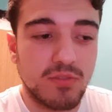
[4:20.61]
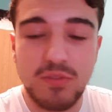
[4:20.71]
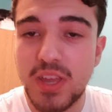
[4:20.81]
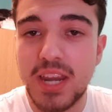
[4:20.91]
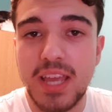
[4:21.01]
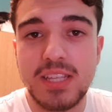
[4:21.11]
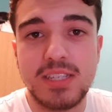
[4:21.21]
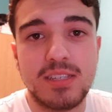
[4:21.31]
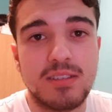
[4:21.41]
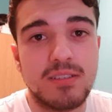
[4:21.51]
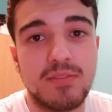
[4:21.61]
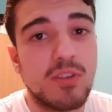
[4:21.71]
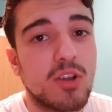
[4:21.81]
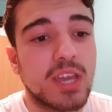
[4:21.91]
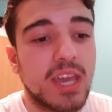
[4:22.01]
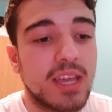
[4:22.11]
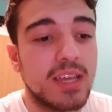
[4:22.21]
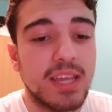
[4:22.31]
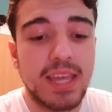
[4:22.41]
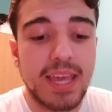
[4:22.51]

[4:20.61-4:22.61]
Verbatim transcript: fitness, vlogging,